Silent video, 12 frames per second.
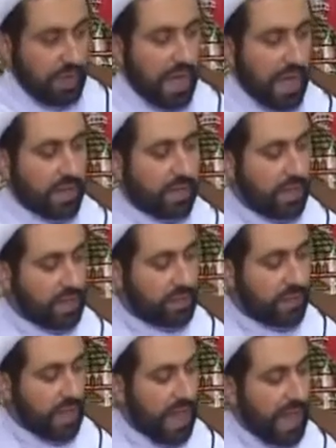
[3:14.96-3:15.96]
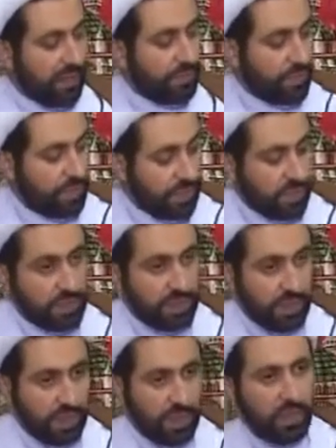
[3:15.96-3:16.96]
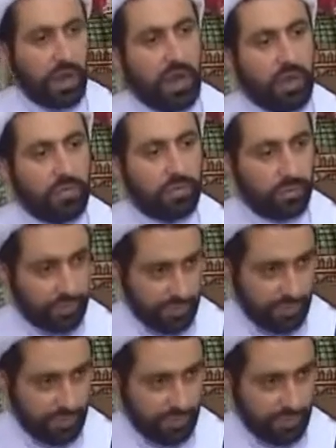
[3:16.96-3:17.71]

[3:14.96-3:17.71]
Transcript: and is after the second half